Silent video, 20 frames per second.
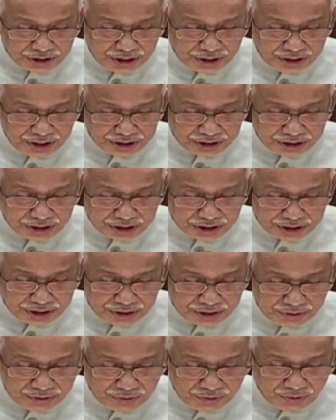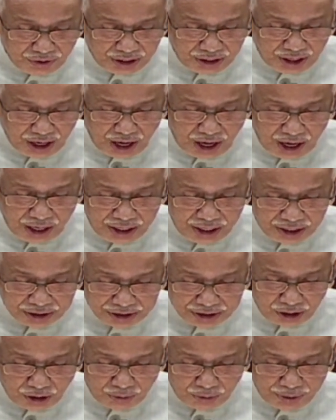hundred sixty-one
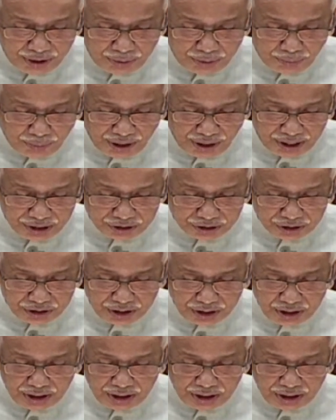ayas have been placed